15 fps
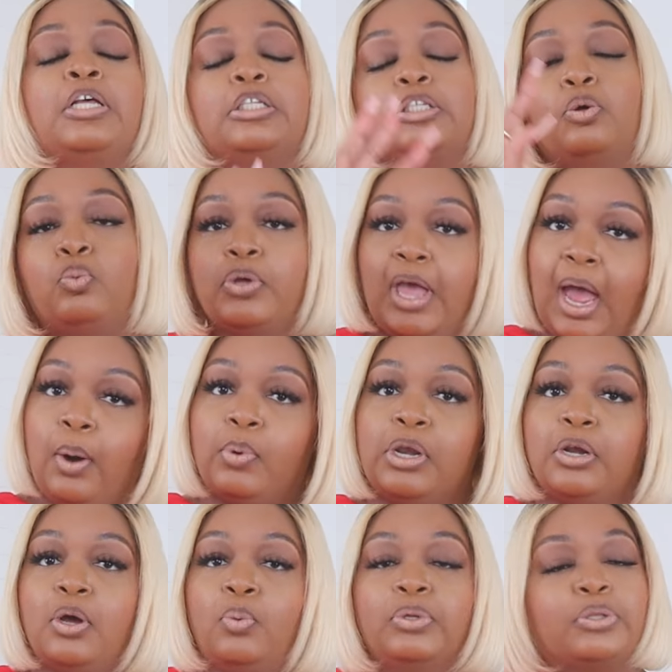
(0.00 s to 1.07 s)
So we
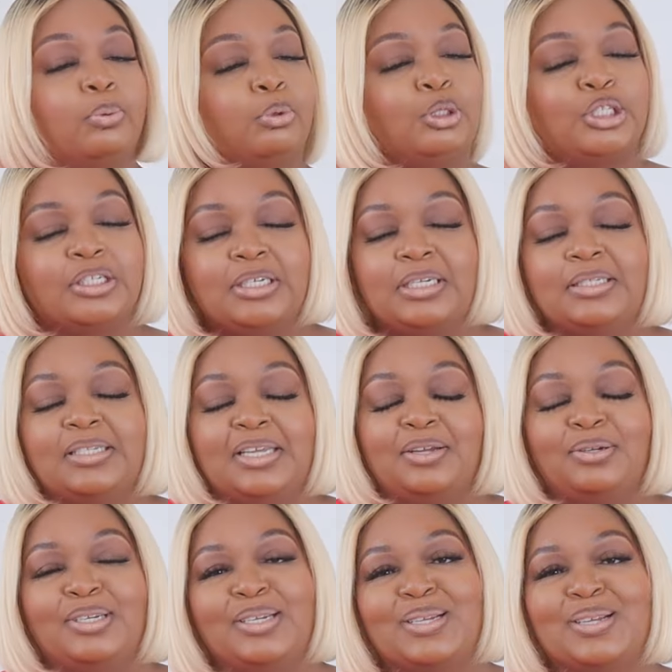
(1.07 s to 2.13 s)
already know what the ruching
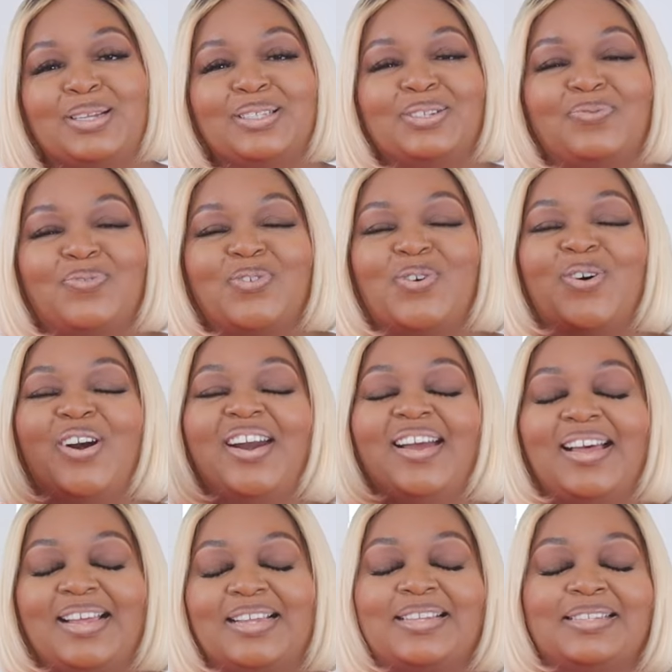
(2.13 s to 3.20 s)
detail does for
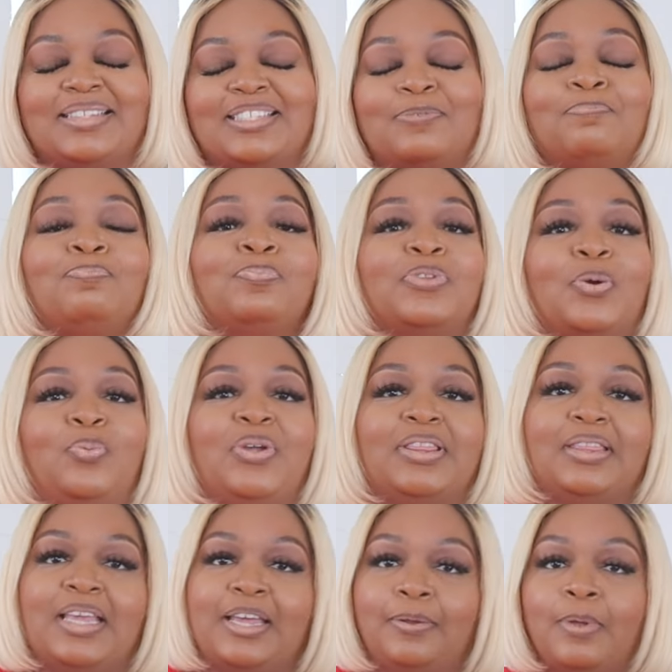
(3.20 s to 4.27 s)
us
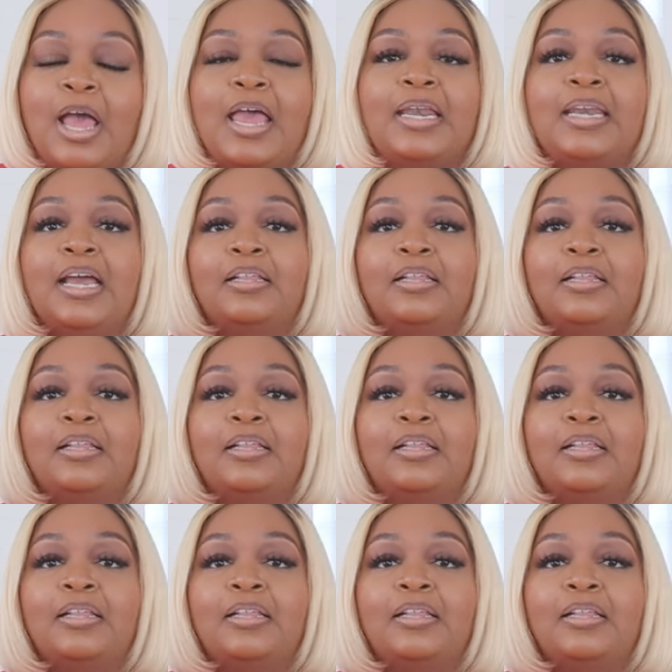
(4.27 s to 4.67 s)
with that.